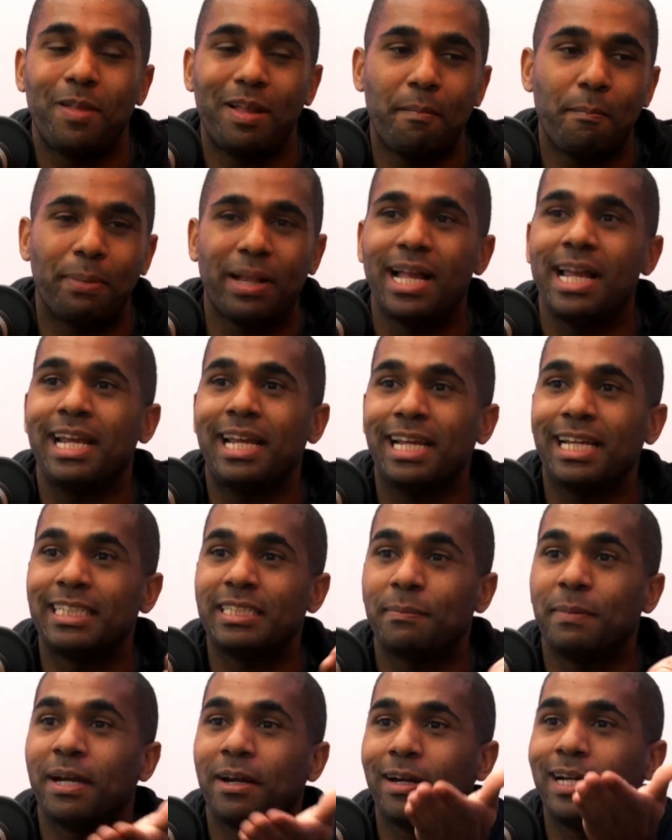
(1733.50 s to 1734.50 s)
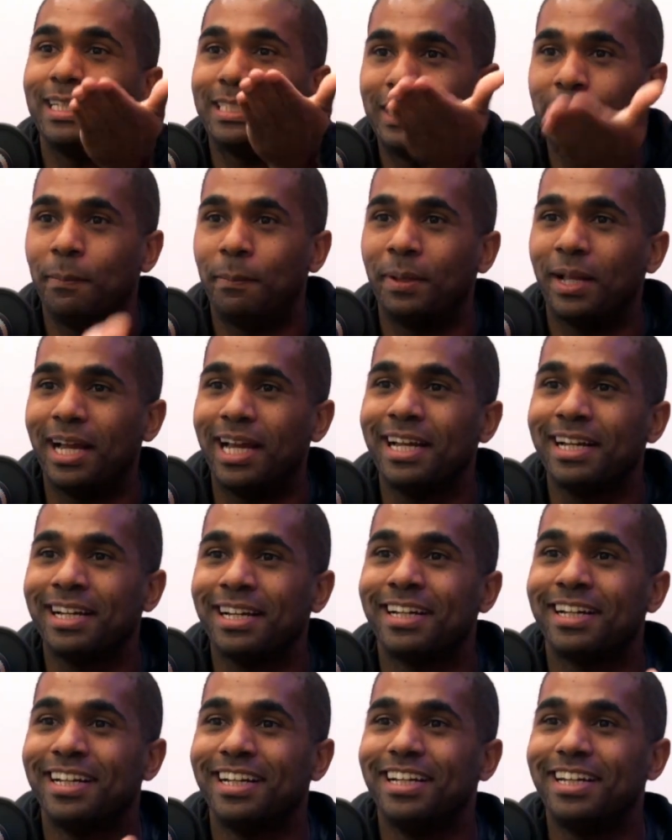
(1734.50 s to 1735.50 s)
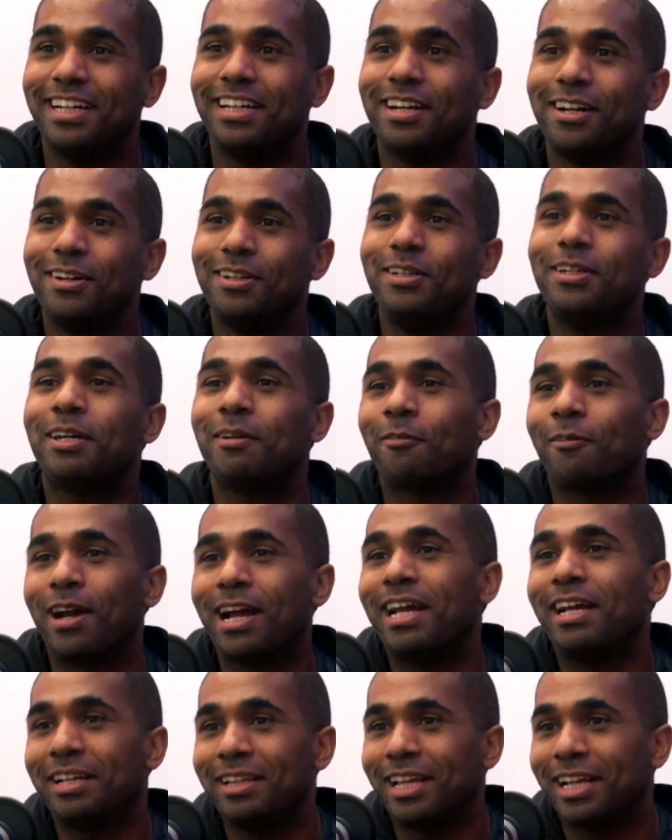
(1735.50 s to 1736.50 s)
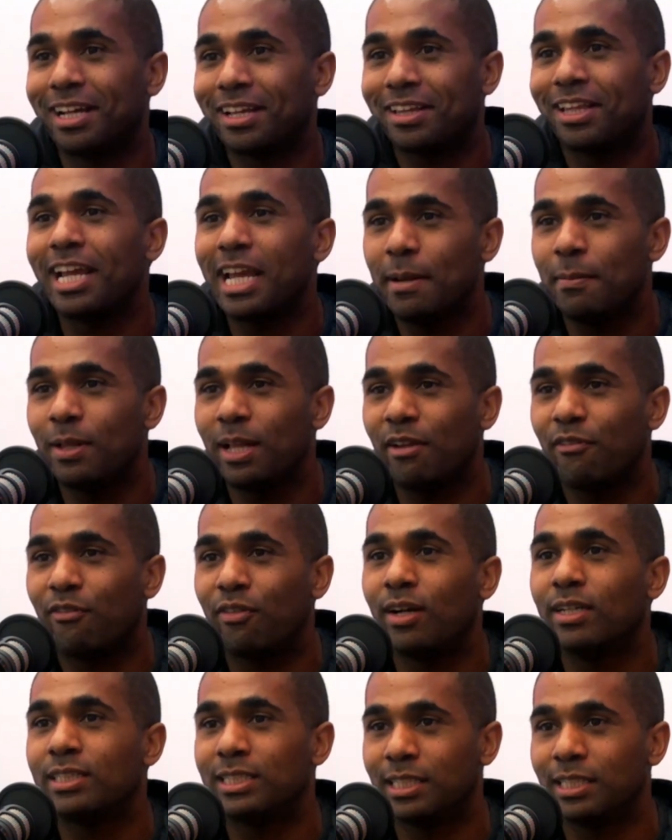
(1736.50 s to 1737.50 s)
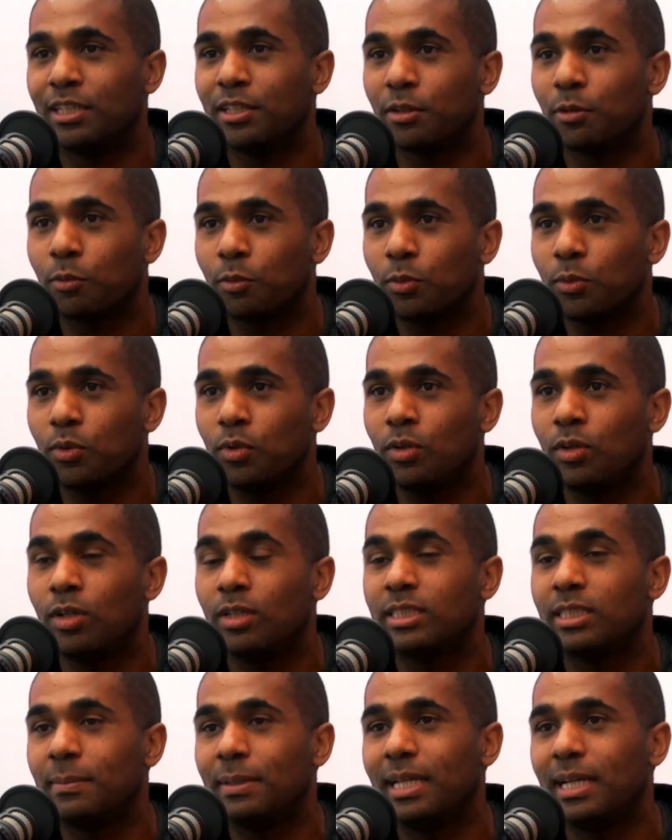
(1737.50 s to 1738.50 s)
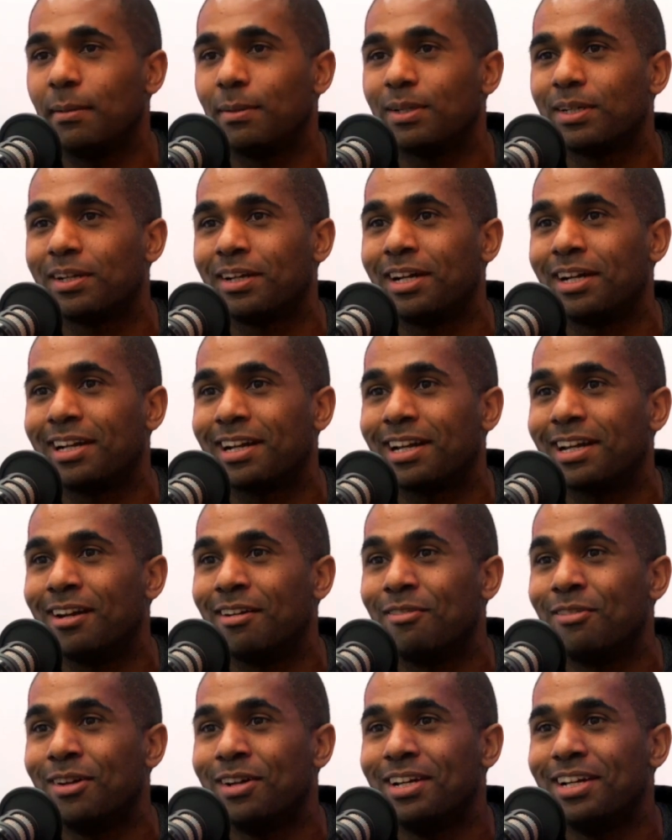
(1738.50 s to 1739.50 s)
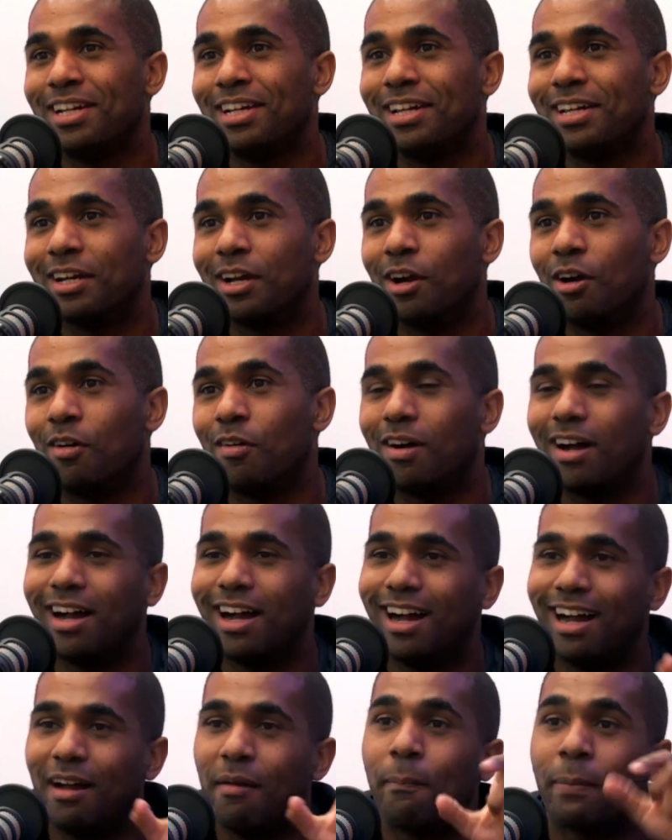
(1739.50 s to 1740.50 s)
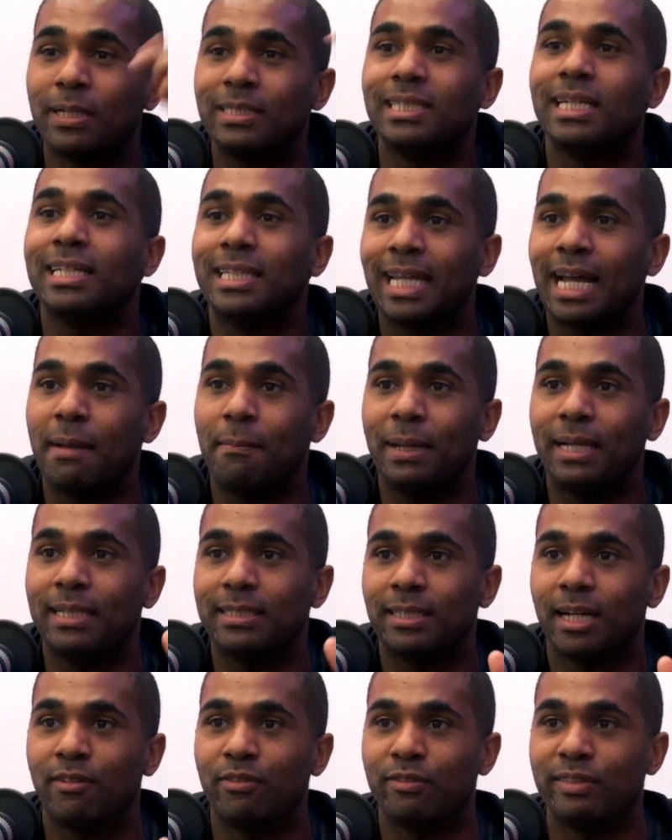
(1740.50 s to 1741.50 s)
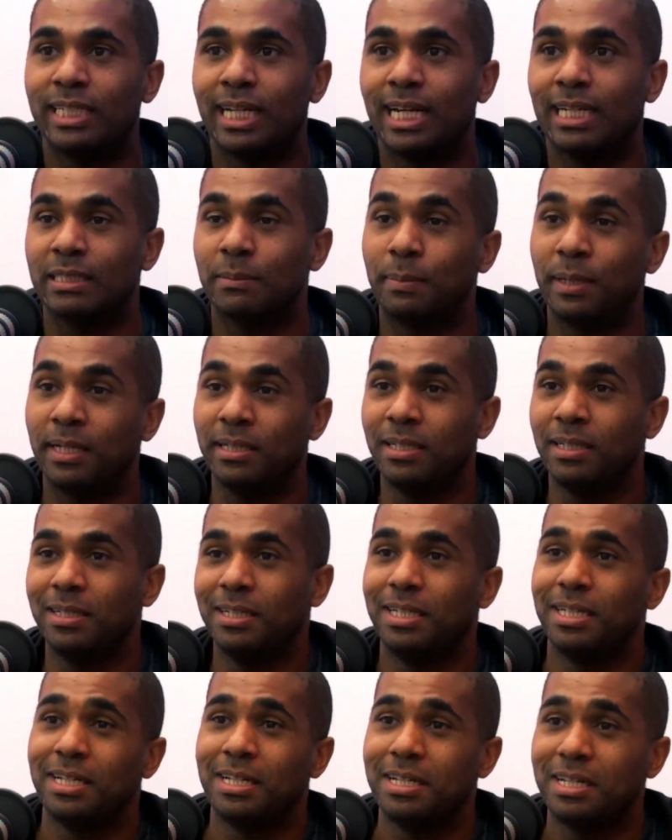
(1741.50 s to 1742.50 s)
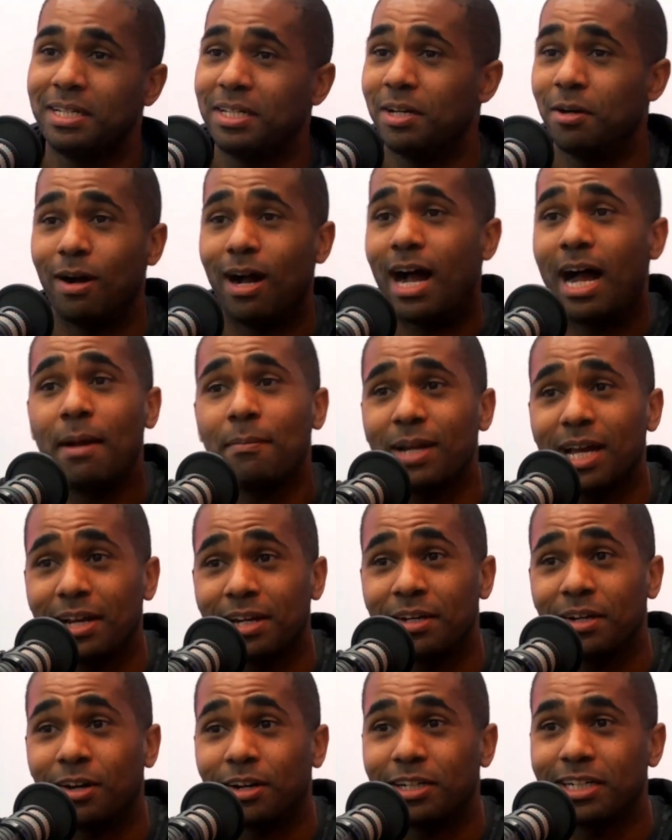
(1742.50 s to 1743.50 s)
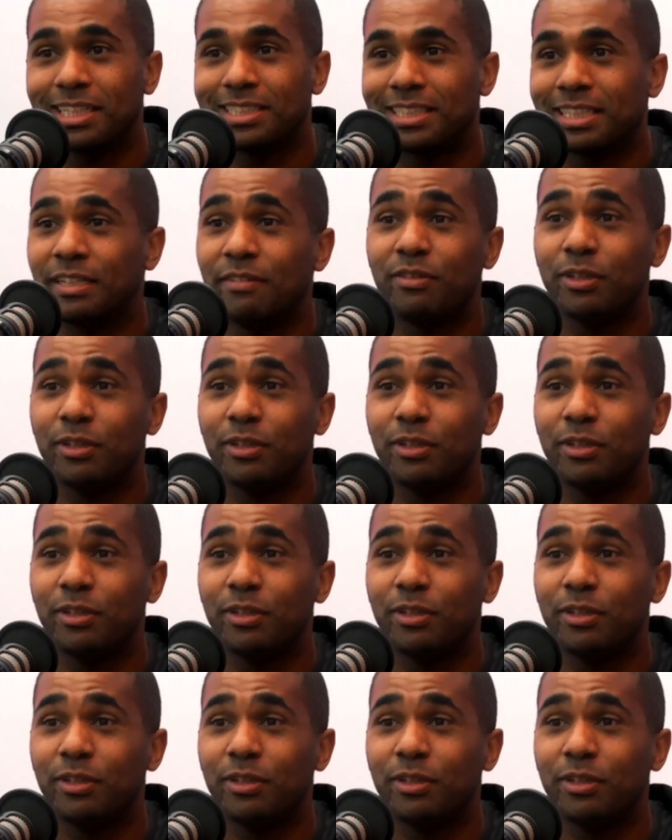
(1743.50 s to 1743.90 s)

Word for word: blank is married to blank, you know, you can write like a labeling function and a rule to be able to kind of, you know, predict that based off of text. But, you know, I'm not an artist, and if